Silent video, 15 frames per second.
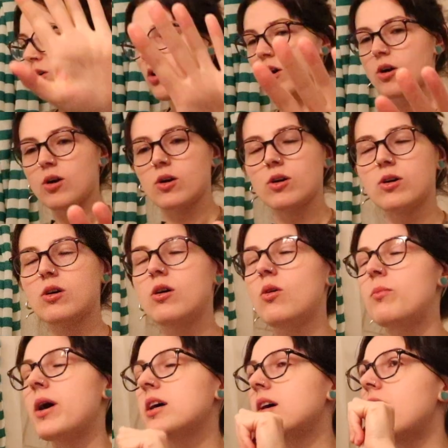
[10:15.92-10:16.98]
girl,
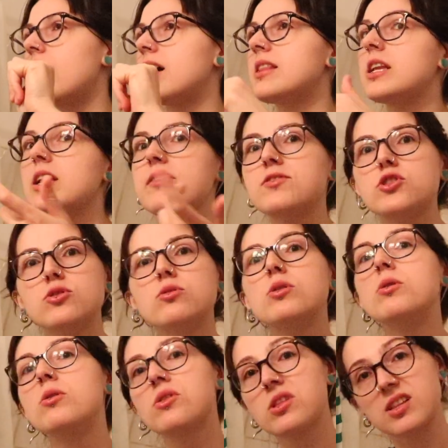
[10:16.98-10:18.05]
oh my god. And then you have to do the
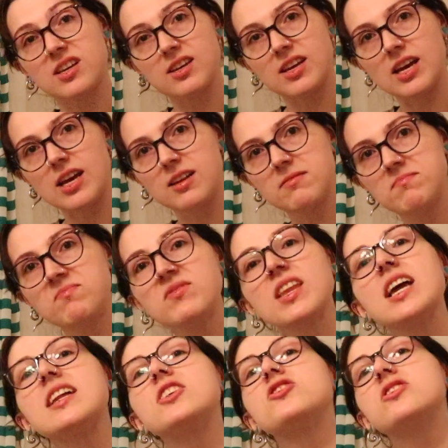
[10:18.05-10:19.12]
whole thing again,
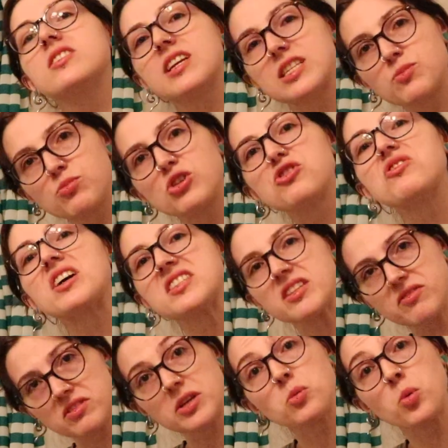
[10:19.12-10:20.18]
and it just gets
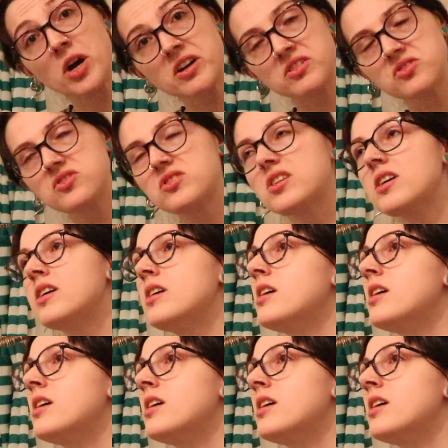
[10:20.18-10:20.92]
progressively worse.